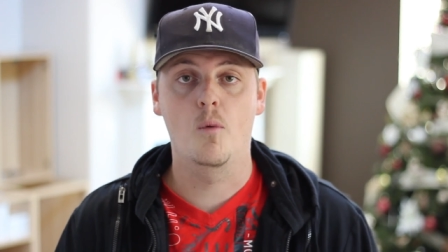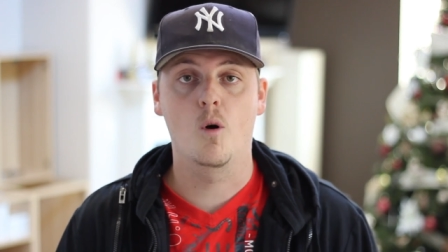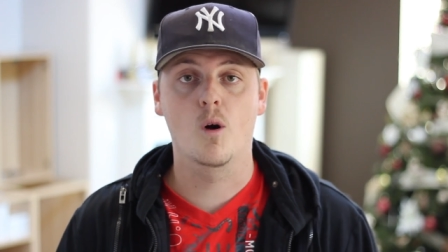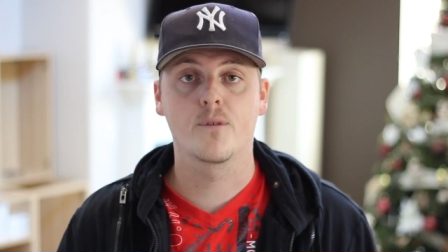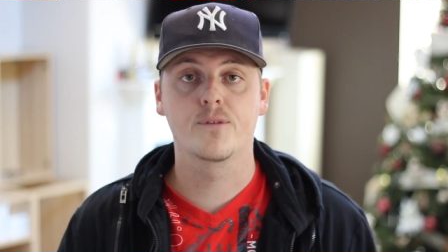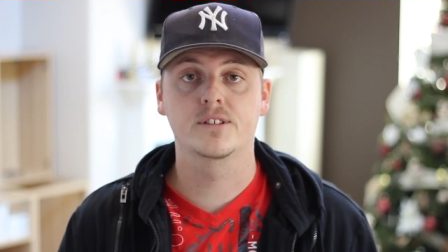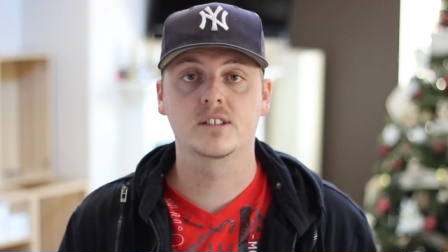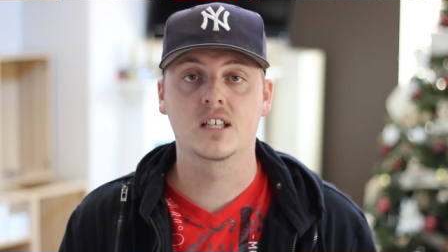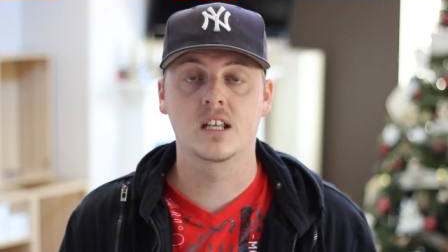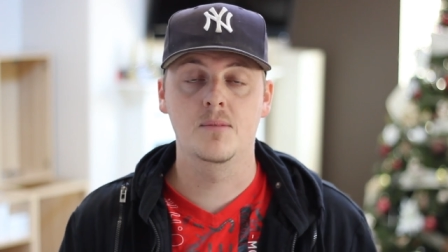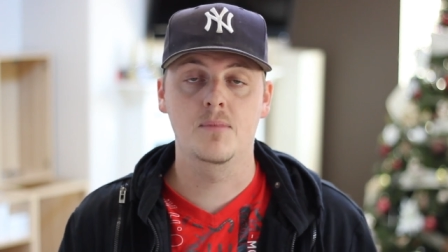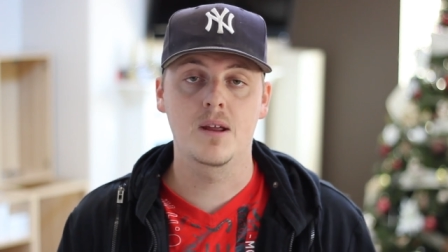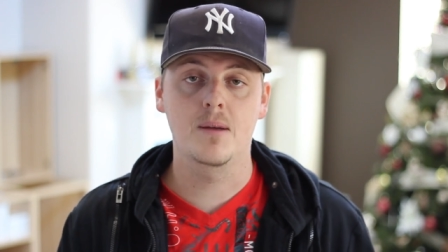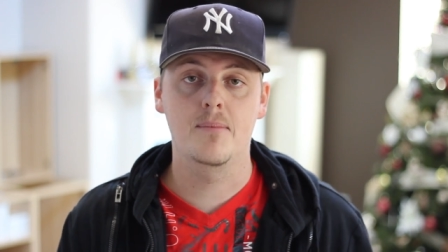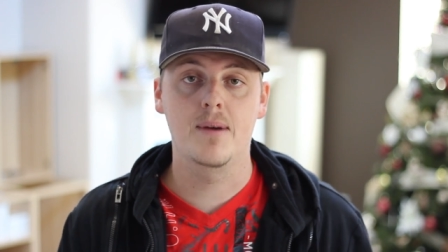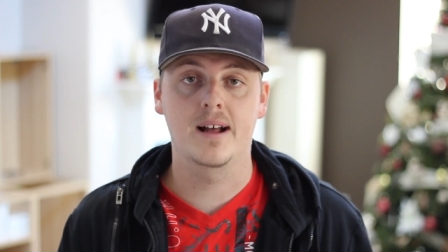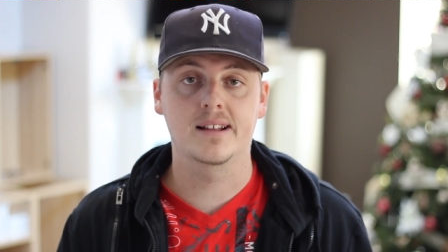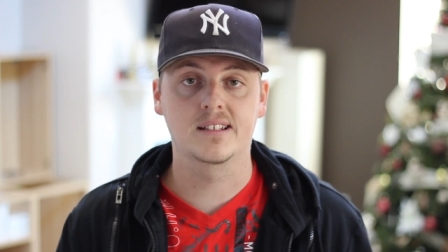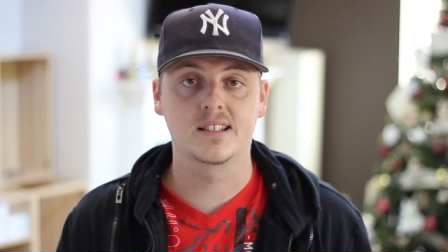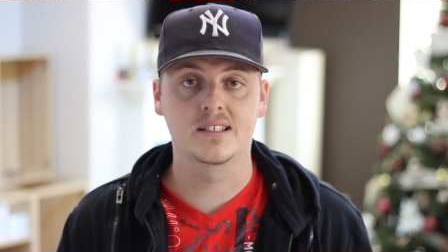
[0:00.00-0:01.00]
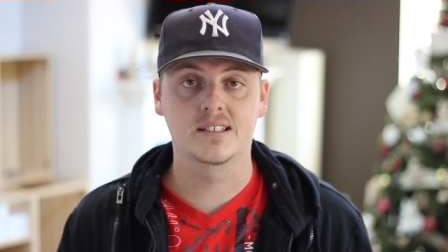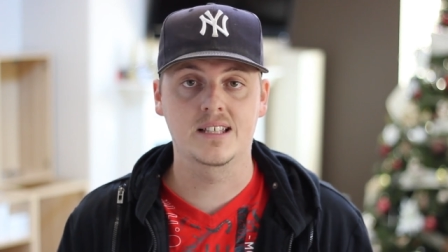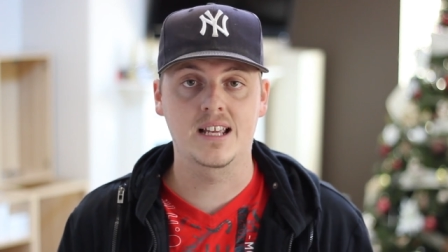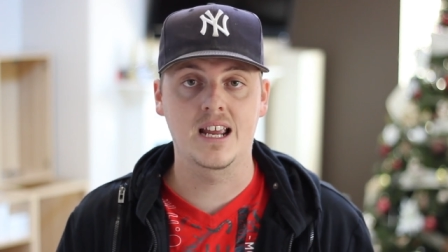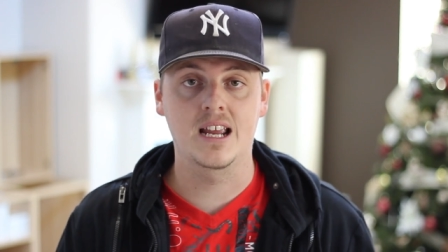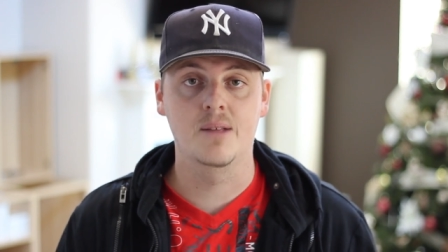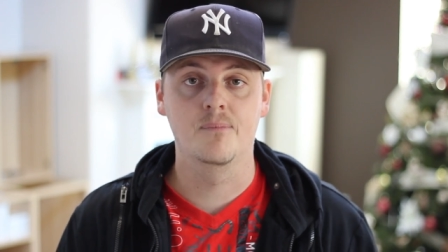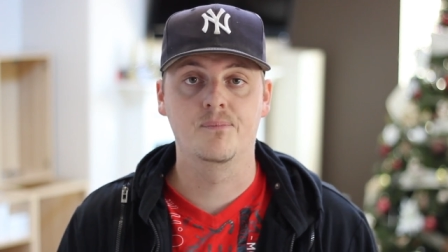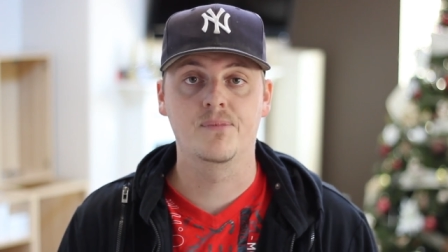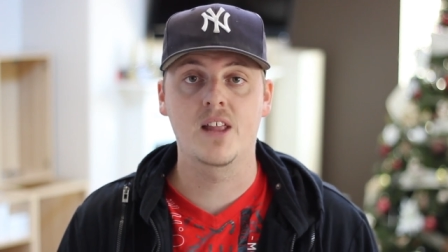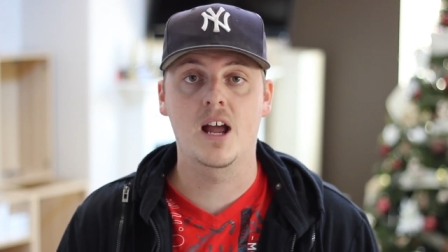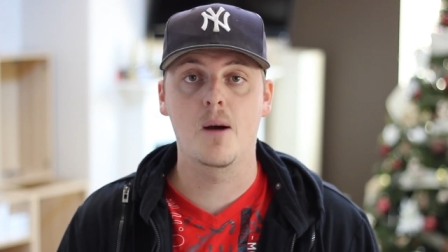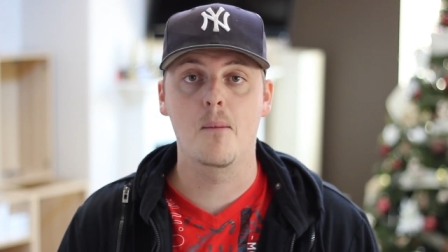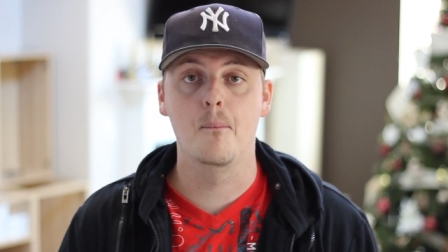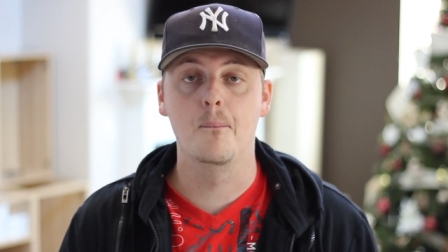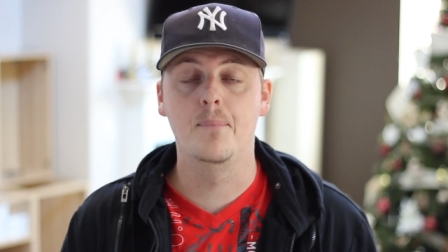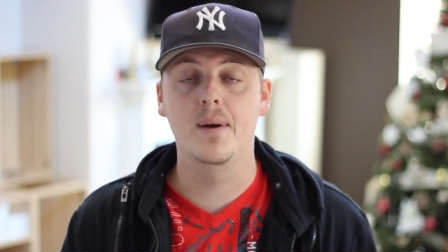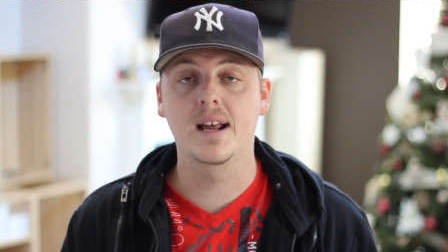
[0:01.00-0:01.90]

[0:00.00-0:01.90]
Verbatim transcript: or if it's going to be about the same. Now,